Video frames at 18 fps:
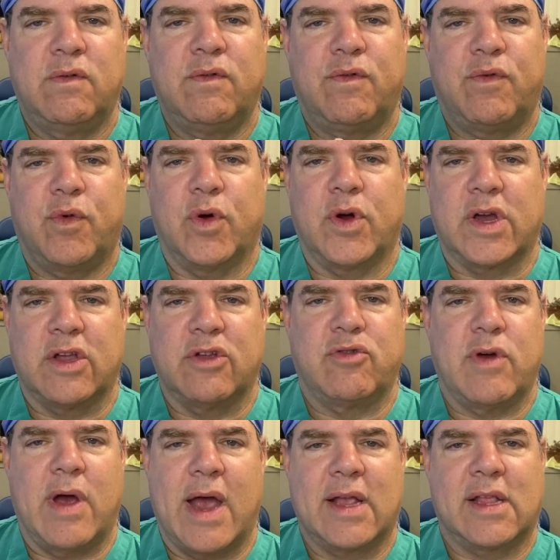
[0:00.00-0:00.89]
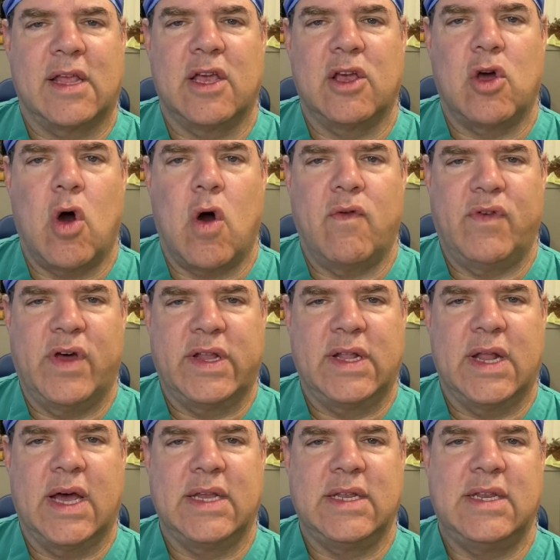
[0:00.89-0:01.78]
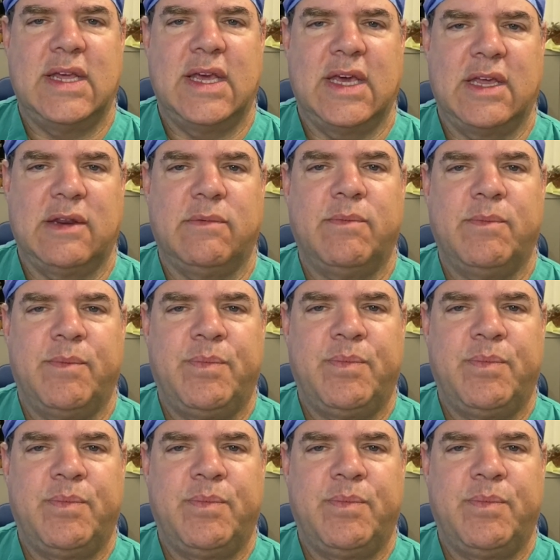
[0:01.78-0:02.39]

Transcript: for contracting COVID-19.